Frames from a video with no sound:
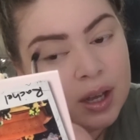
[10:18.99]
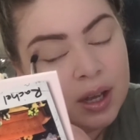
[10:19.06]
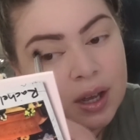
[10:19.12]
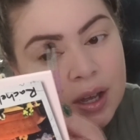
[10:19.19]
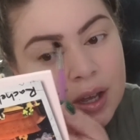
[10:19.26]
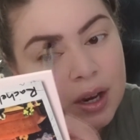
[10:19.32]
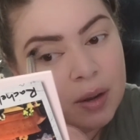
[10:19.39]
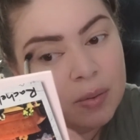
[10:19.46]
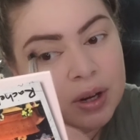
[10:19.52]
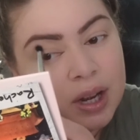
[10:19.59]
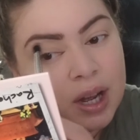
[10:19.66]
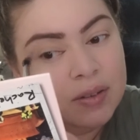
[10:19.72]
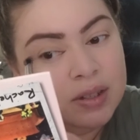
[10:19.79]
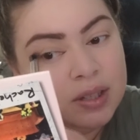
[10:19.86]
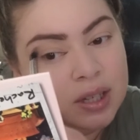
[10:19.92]
And I'm gonna
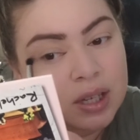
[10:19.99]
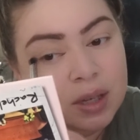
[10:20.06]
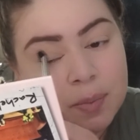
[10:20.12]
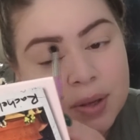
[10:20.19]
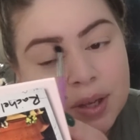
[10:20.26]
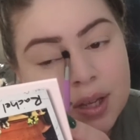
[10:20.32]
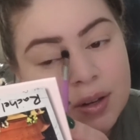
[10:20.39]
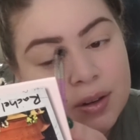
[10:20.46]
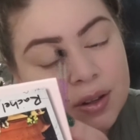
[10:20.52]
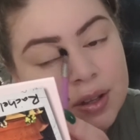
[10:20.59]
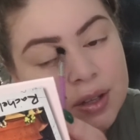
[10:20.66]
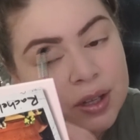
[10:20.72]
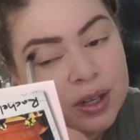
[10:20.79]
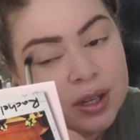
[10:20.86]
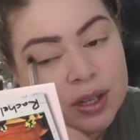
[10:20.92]
have to keep it
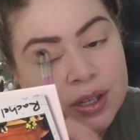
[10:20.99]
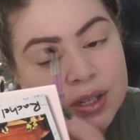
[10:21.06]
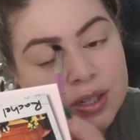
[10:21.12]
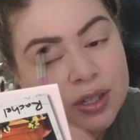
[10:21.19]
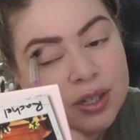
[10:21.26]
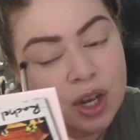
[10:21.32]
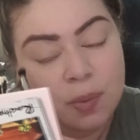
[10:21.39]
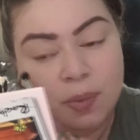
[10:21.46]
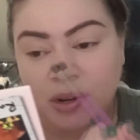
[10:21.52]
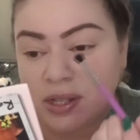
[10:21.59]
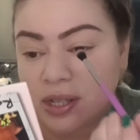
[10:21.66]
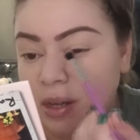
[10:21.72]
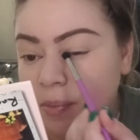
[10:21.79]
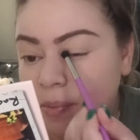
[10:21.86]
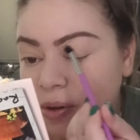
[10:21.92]
super
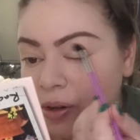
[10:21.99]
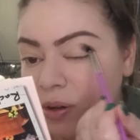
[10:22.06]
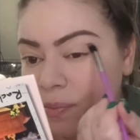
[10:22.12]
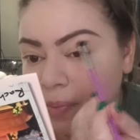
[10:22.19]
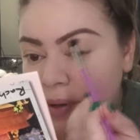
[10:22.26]
simple